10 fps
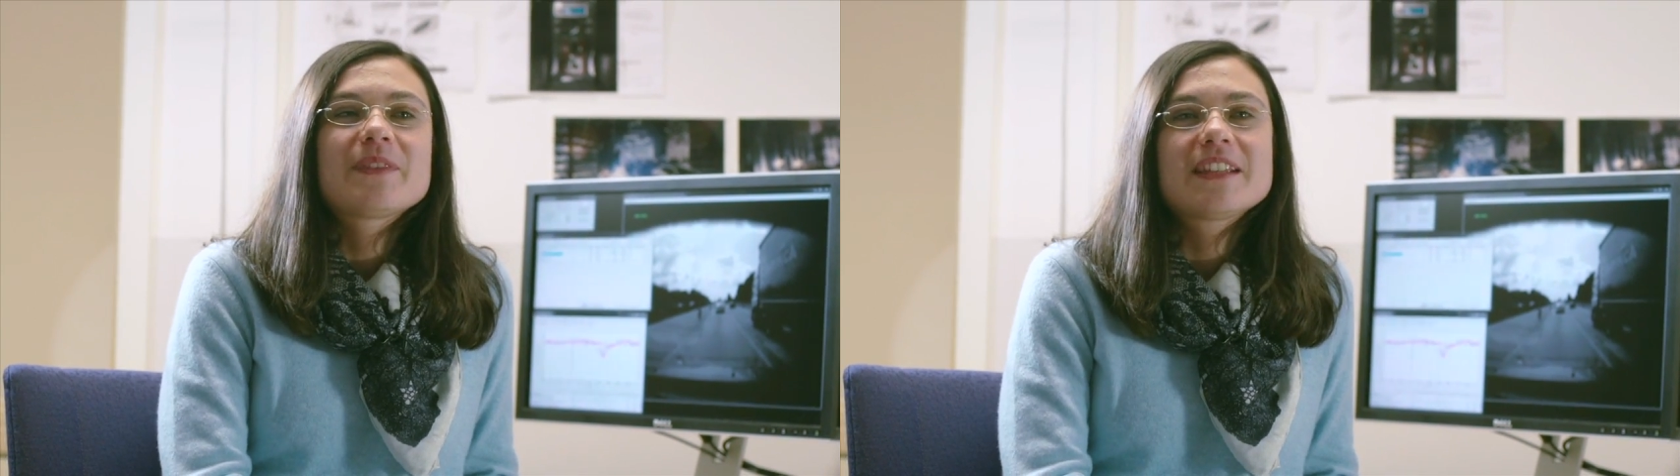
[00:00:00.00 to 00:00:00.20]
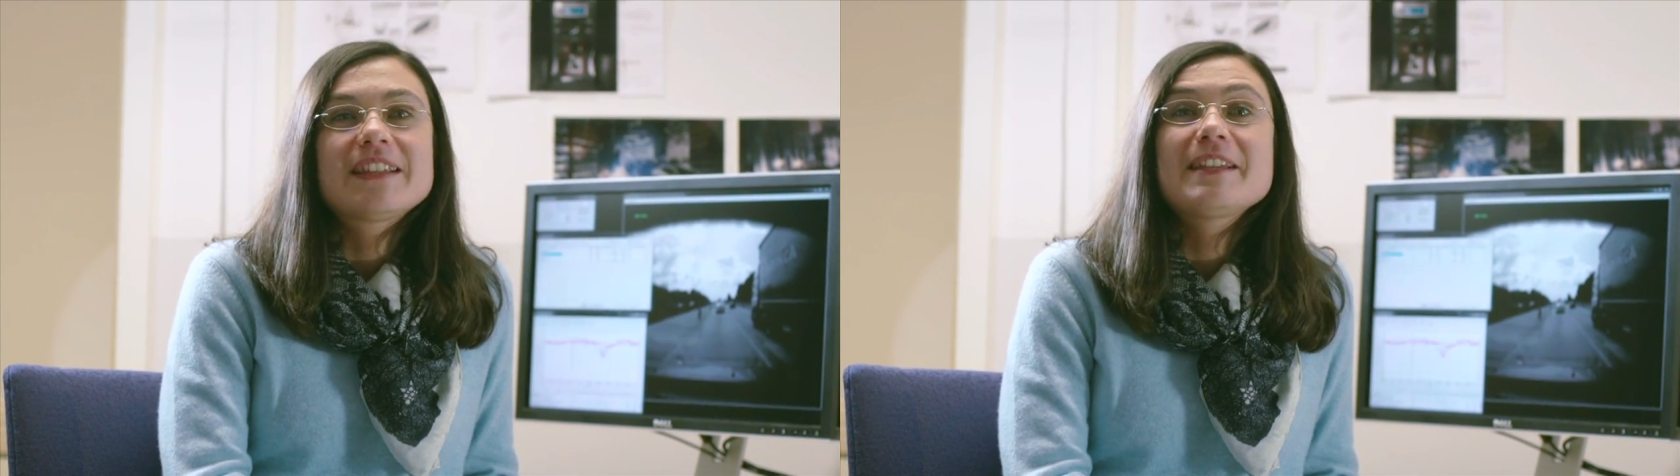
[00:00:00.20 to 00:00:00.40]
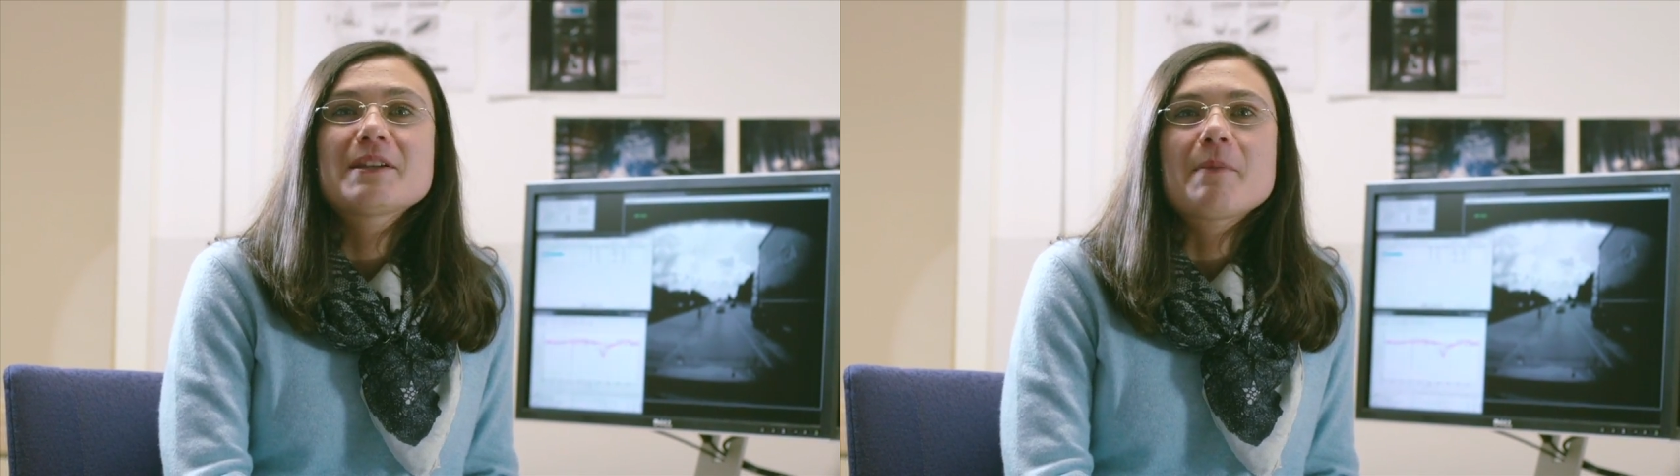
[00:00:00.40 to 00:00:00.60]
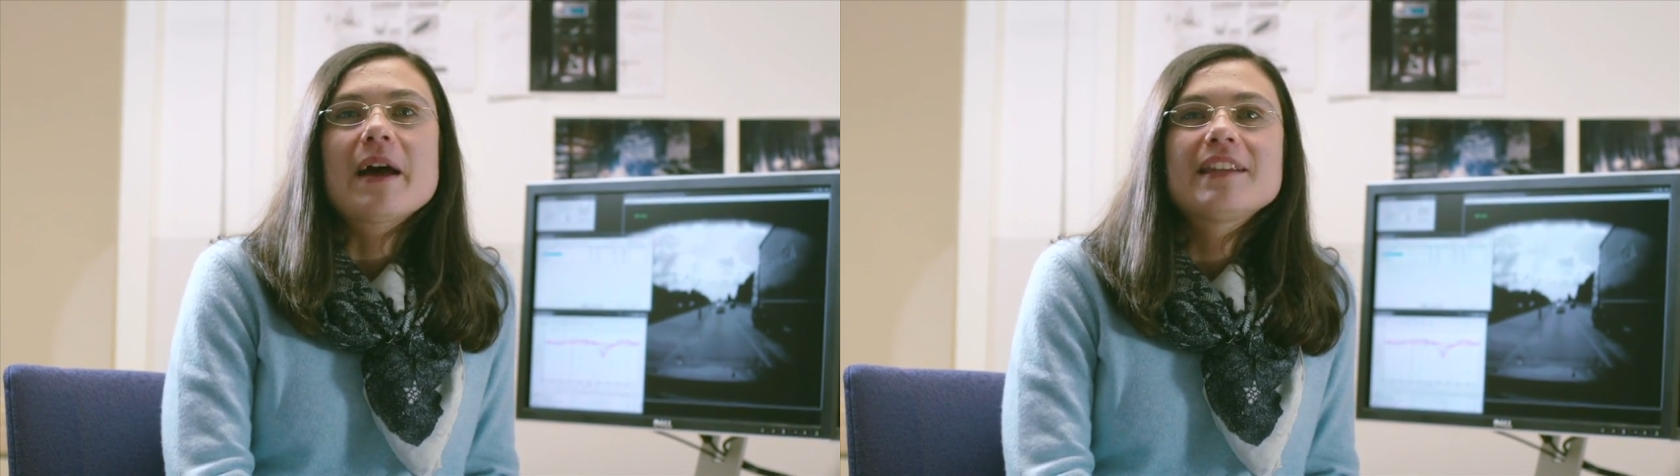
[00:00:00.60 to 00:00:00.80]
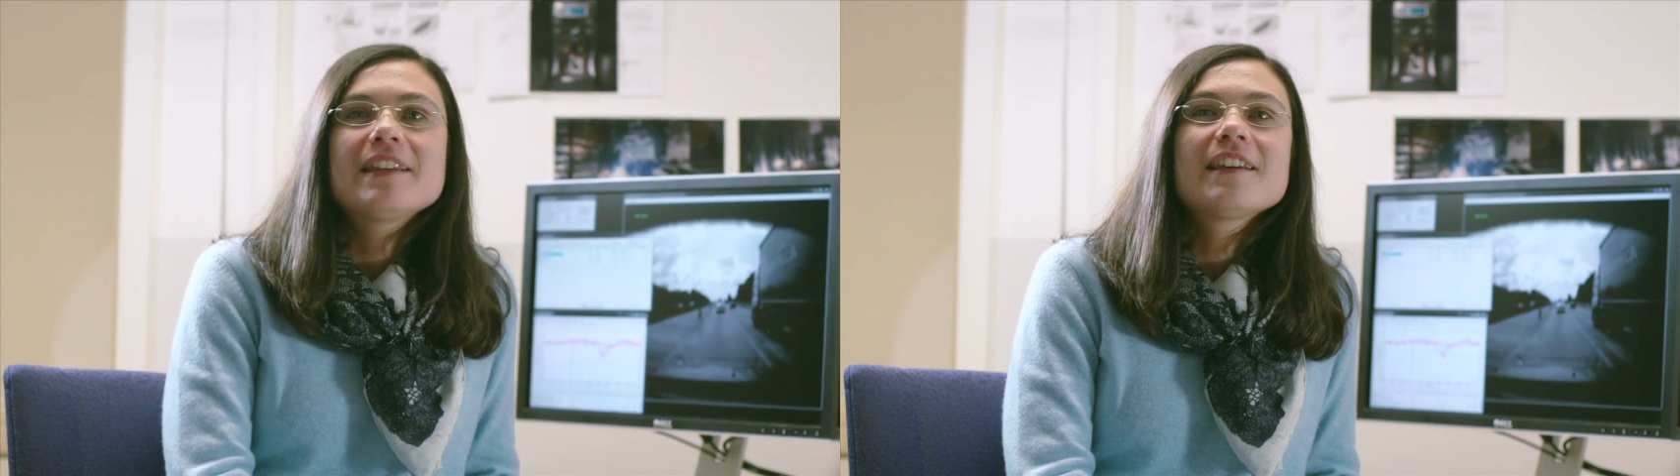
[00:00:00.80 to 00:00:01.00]
the data
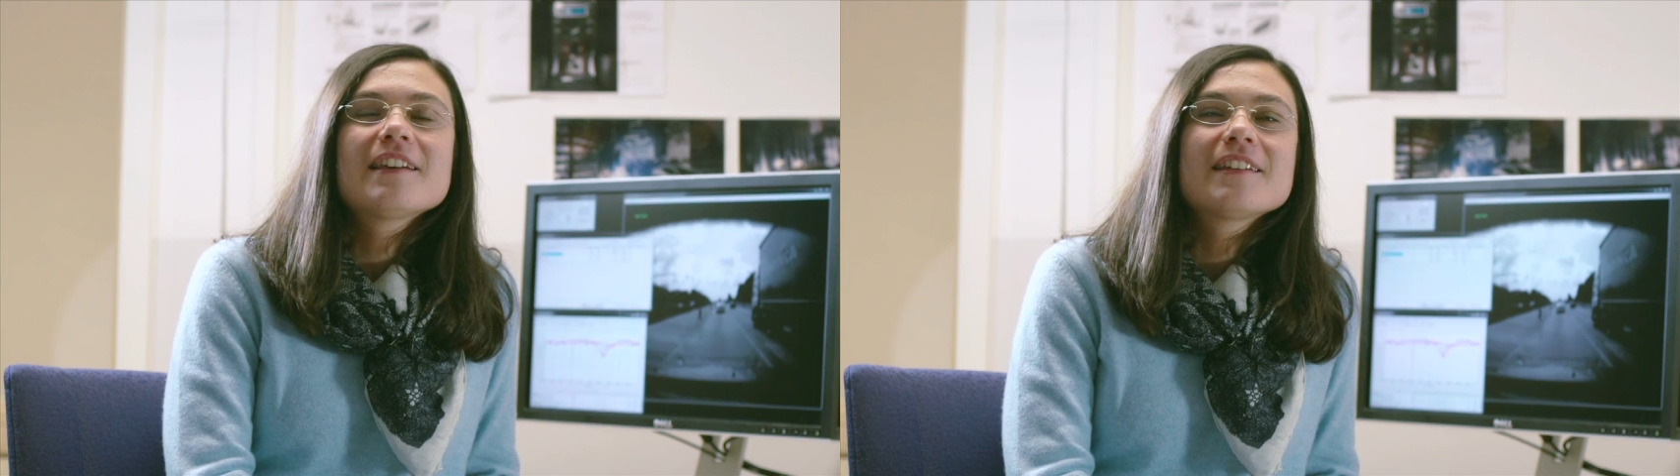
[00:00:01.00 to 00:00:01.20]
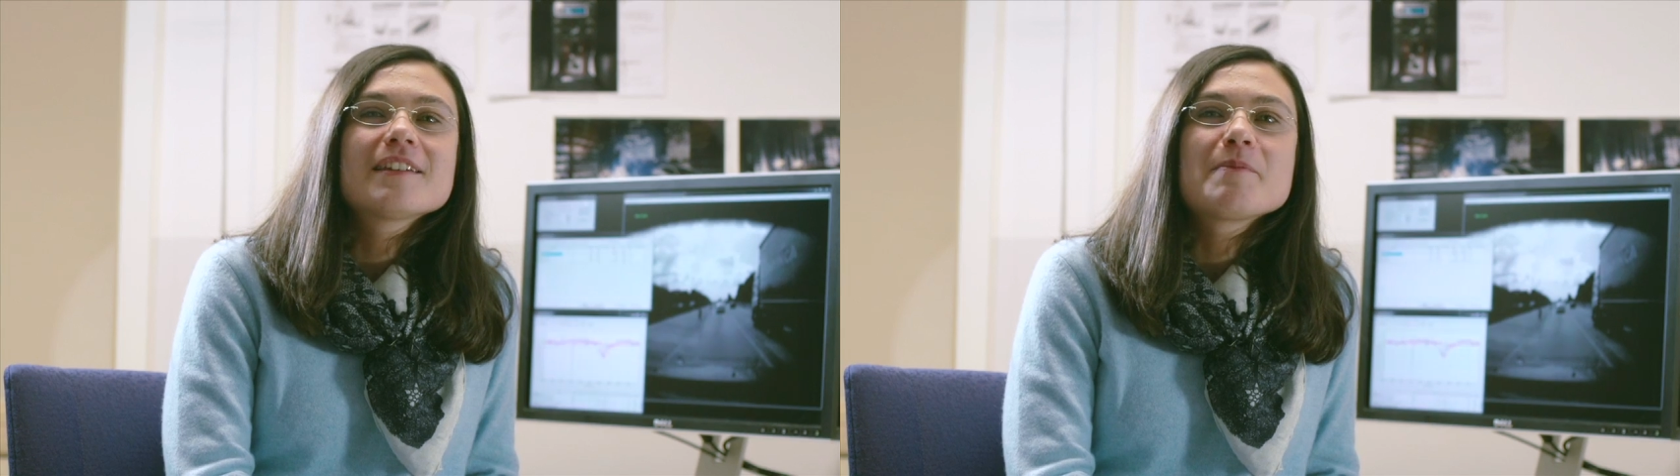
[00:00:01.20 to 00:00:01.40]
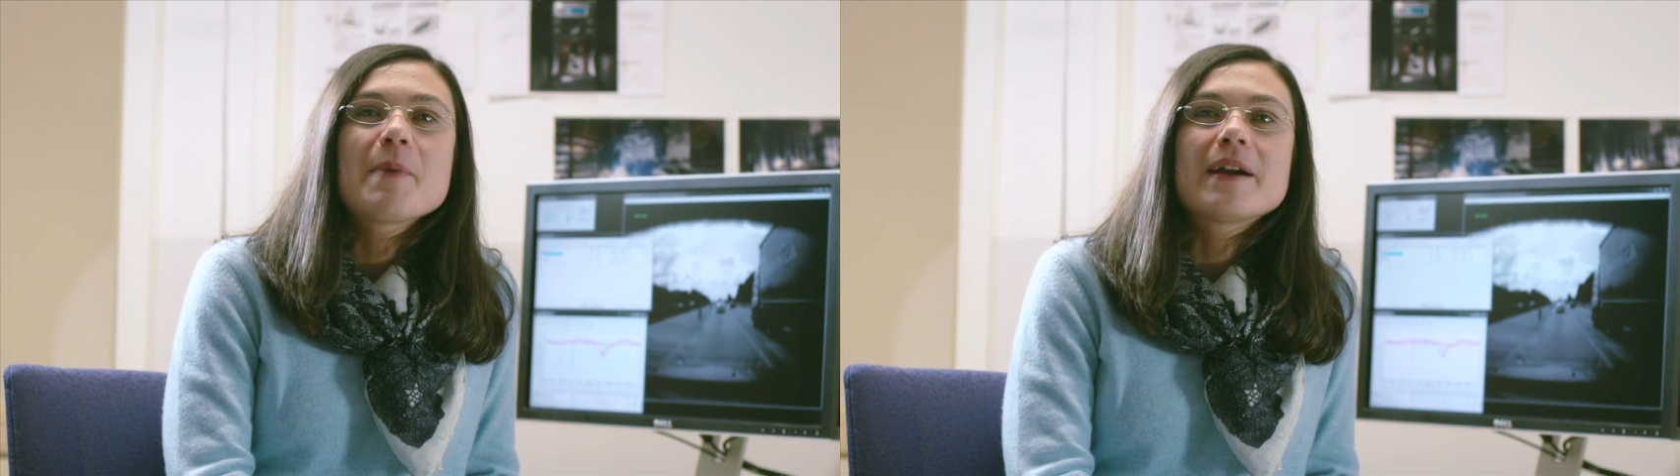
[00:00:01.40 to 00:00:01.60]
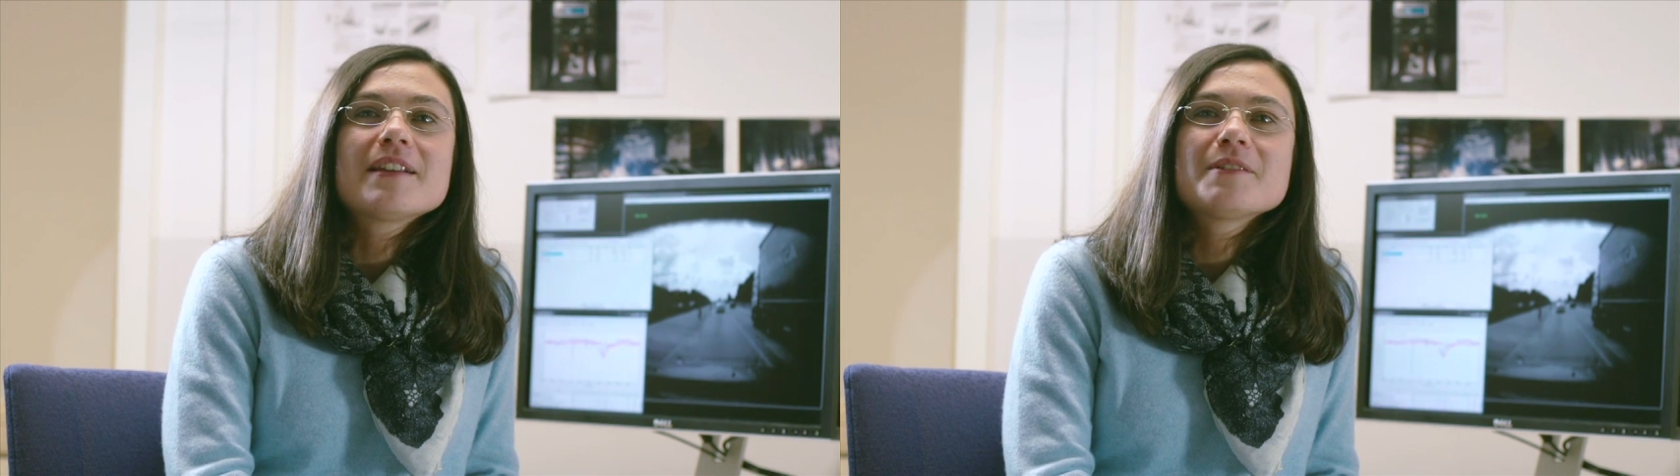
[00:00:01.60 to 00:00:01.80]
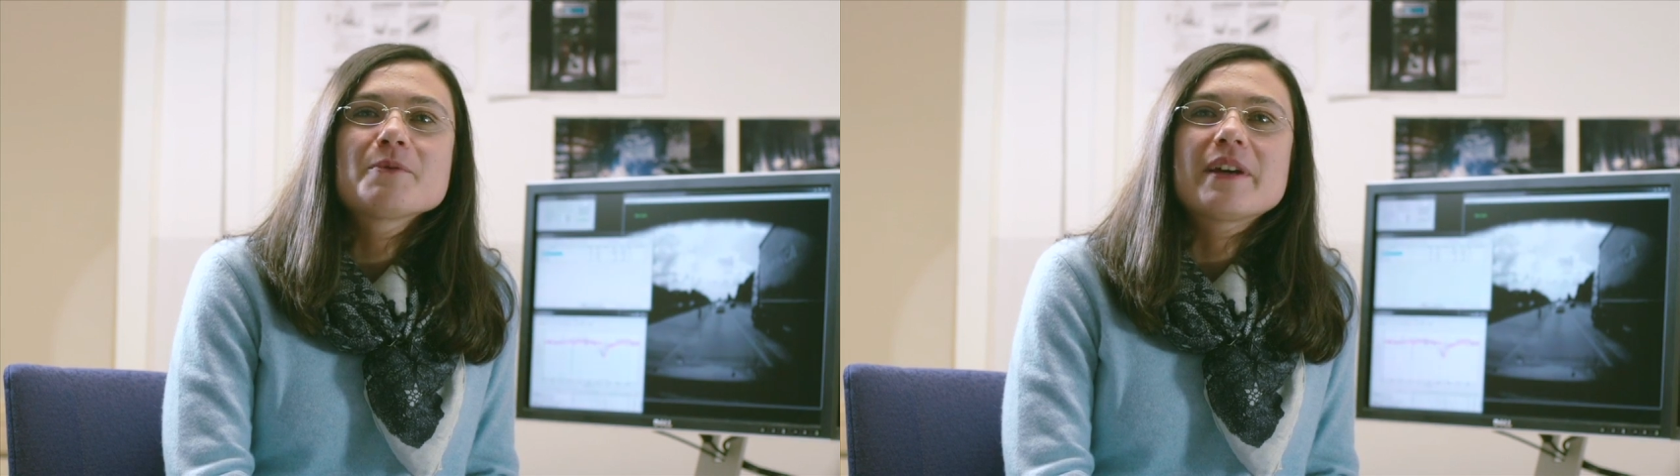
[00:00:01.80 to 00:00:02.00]
mining
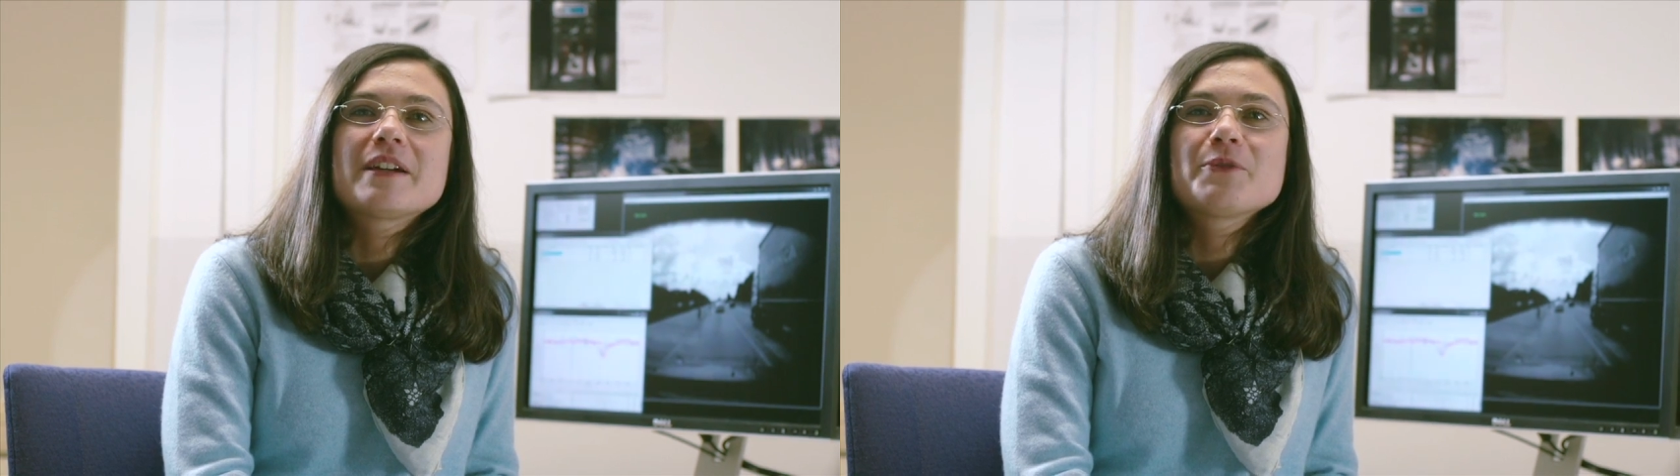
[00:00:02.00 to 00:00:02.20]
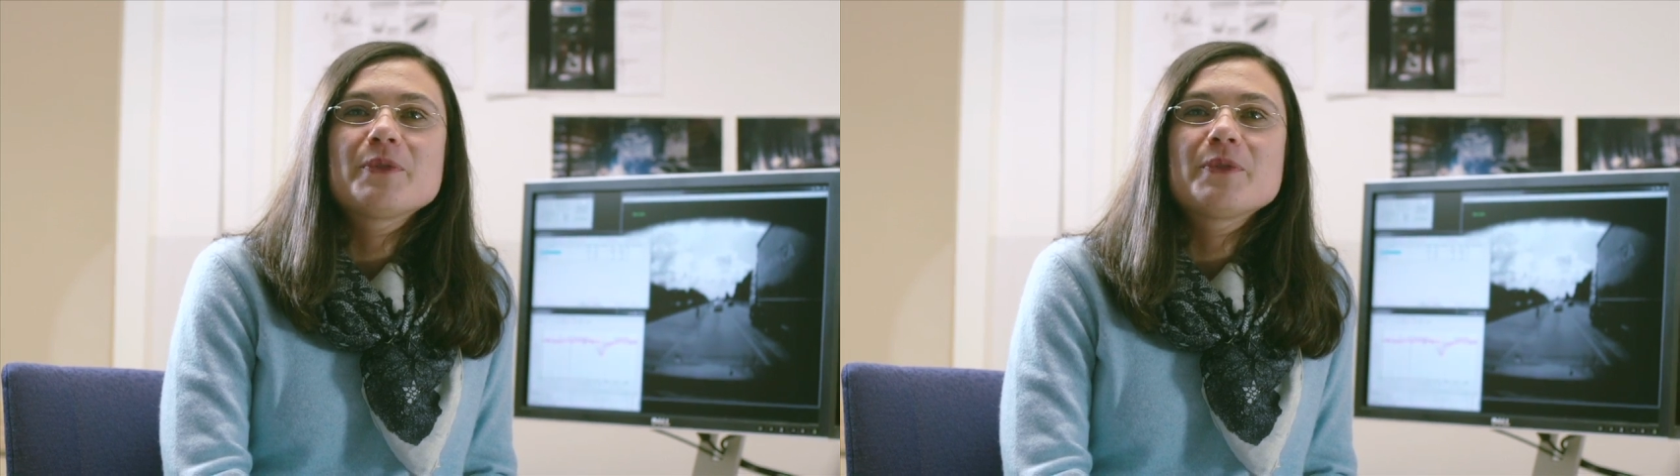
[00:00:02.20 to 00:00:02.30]
part where